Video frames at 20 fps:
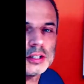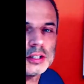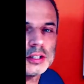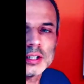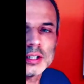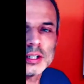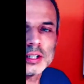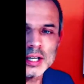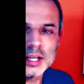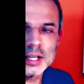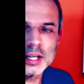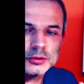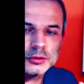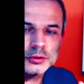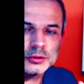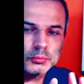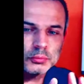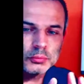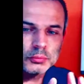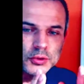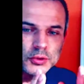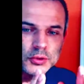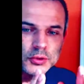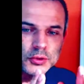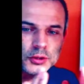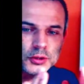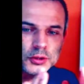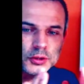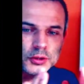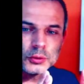allows them
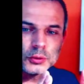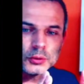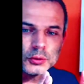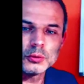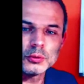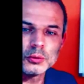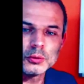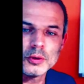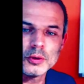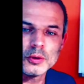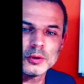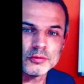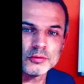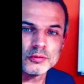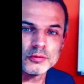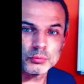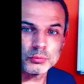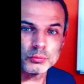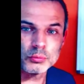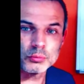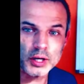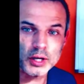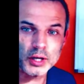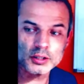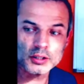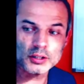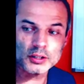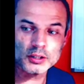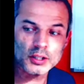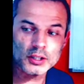to vibrate
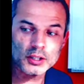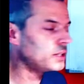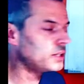slightly,